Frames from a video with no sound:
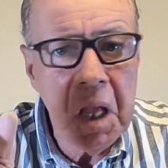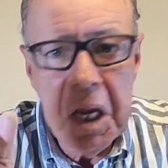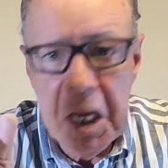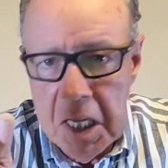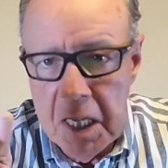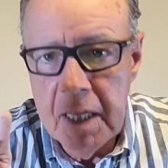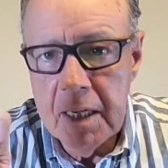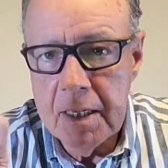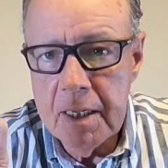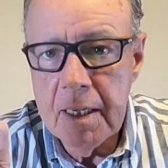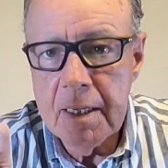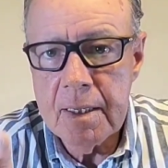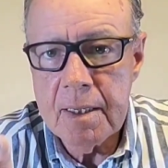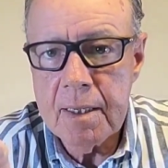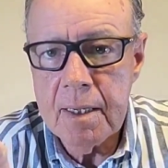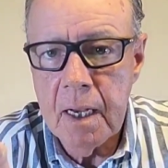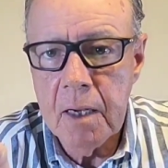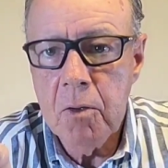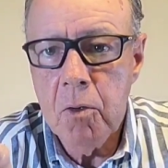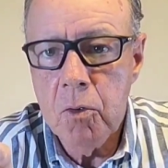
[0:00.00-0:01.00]
it is
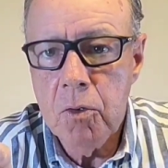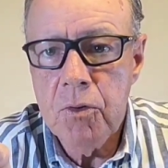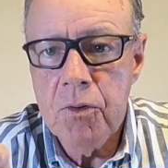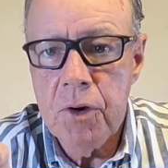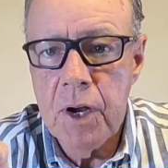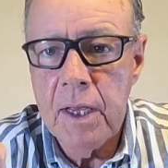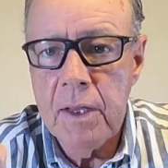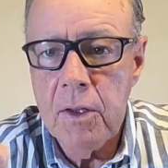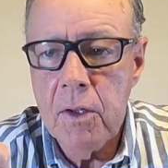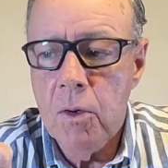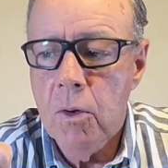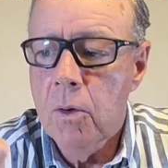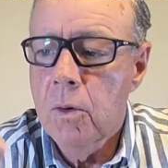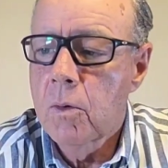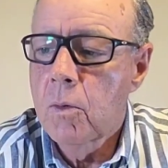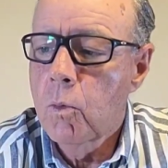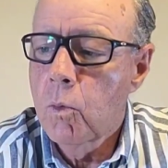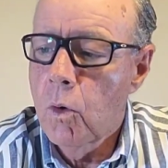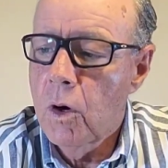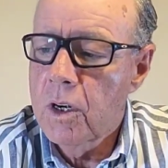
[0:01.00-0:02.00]
a good radio,
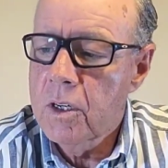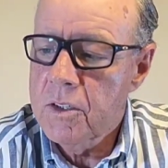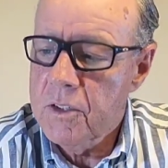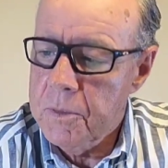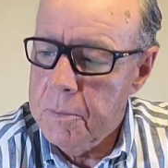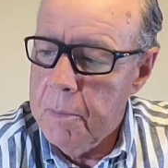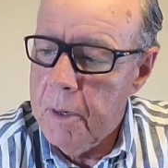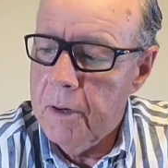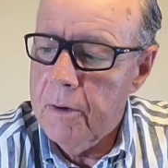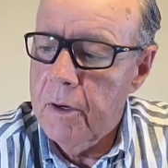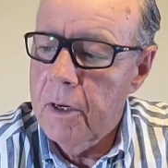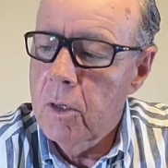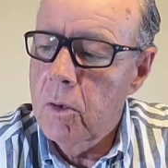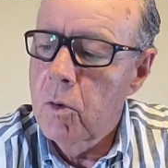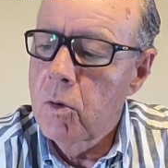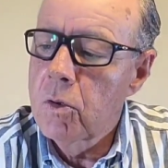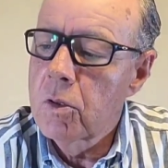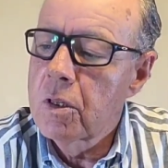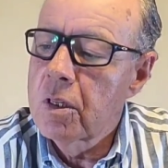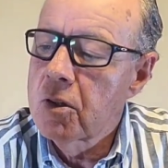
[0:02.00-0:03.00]
works very
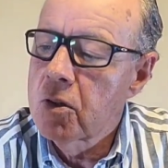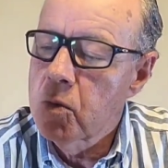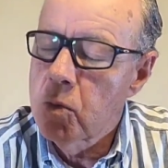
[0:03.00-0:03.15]
good, it's